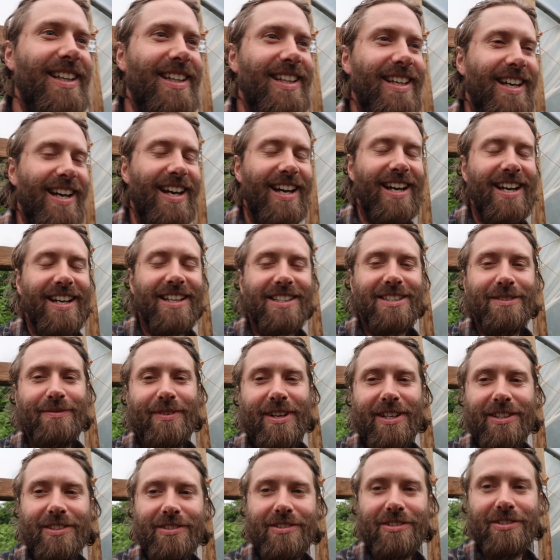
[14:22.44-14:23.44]
Yeah,
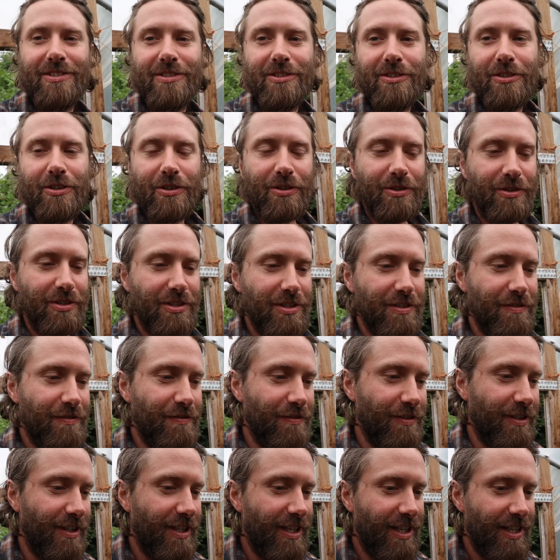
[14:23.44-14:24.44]
tomatoes on toast
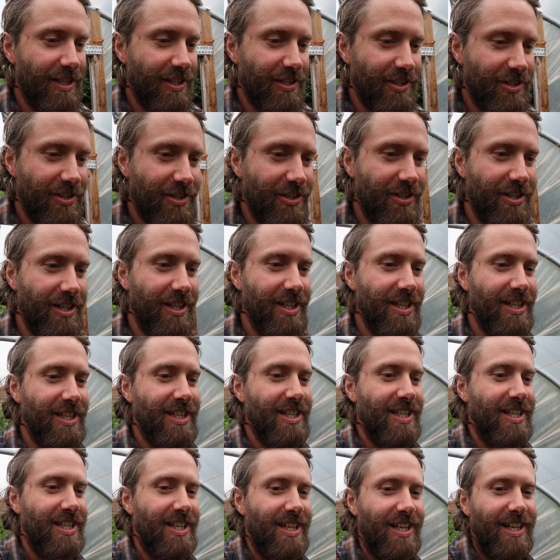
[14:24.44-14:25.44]
for lunch
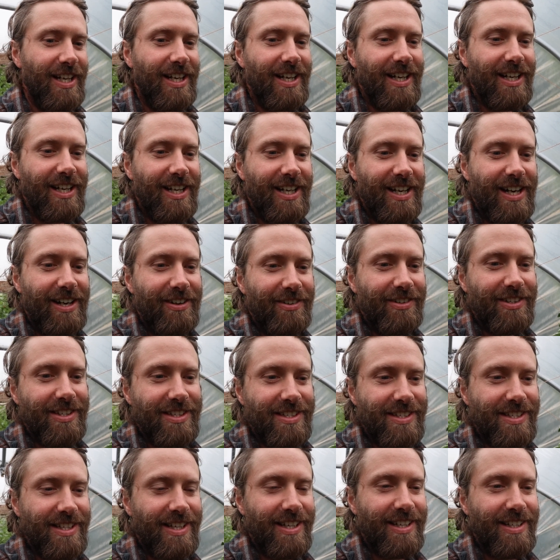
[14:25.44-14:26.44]
out in
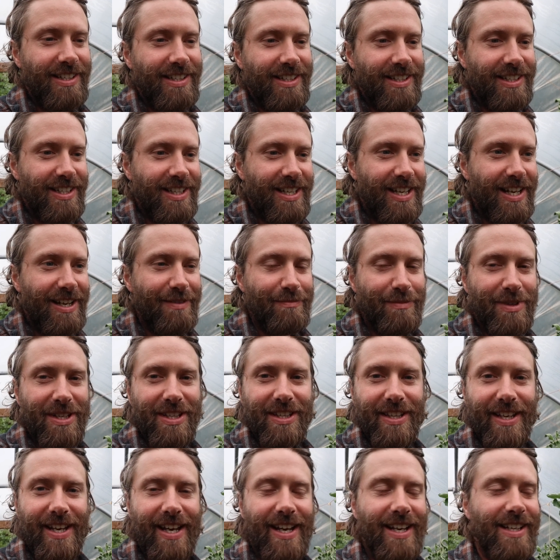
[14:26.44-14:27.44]
the sun, and you can't
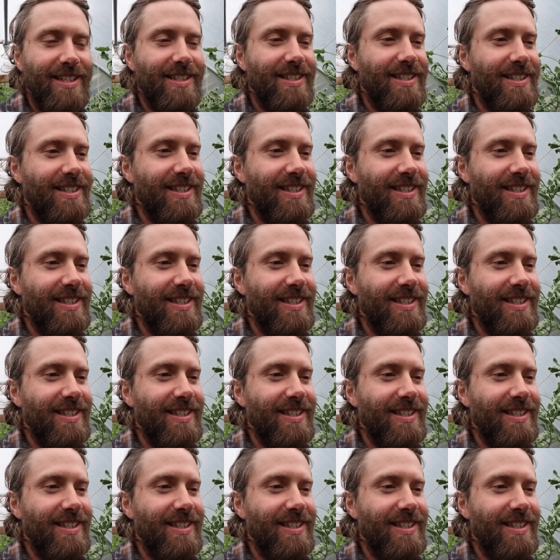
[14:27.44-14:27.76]
beat that.